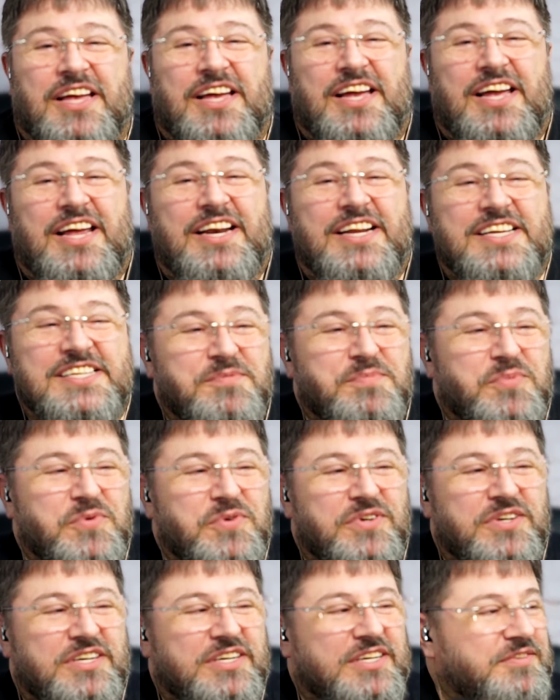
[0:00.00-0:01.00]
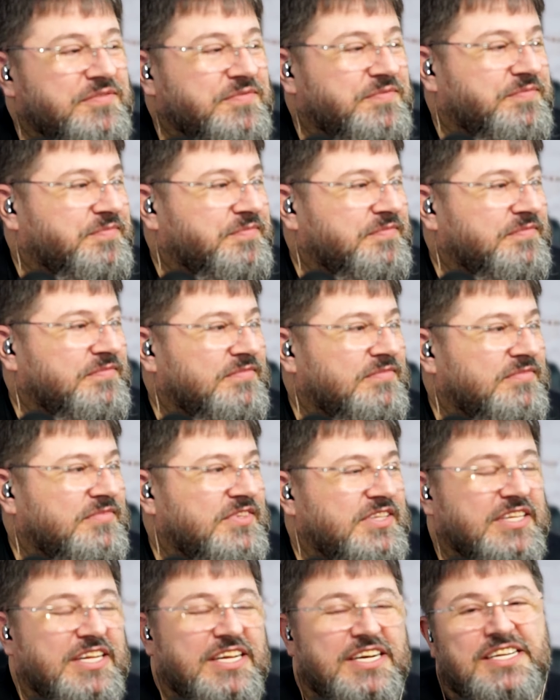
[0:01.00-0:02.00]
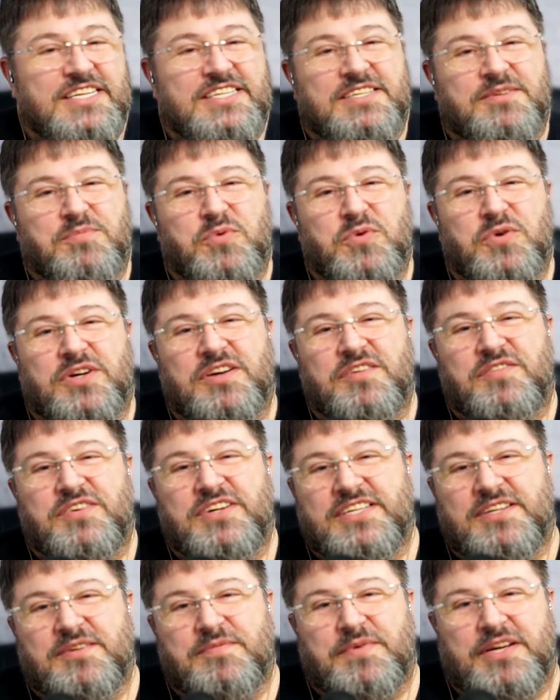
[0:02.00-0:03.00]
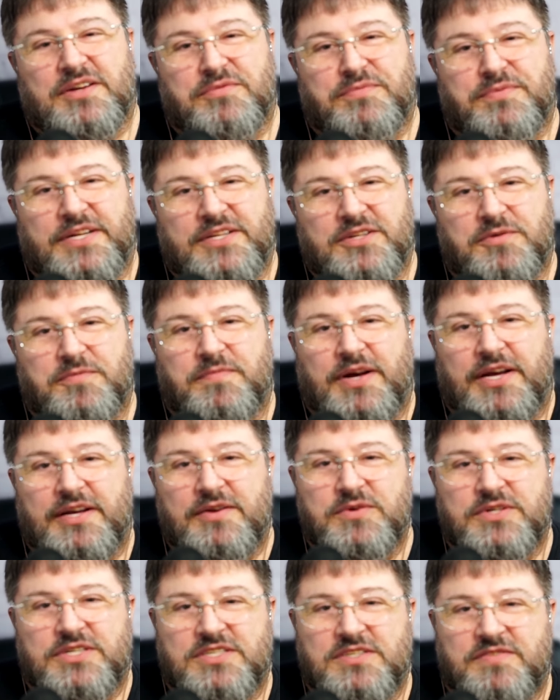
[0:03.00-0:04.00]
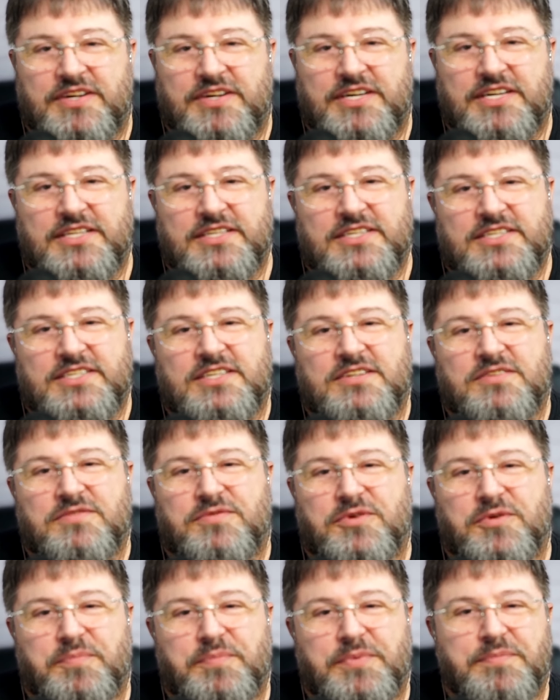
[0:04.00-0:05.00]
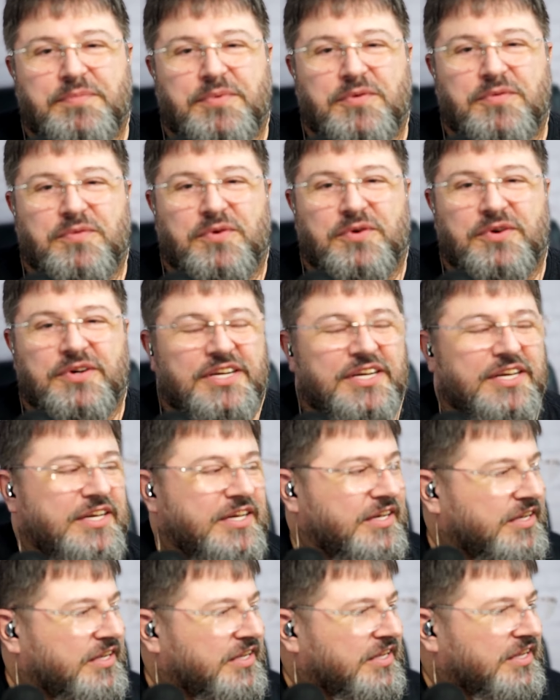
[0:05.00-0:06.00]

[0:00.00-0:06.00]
Another book, uh, there is a book written by a friend of mine, which is very interesting for people working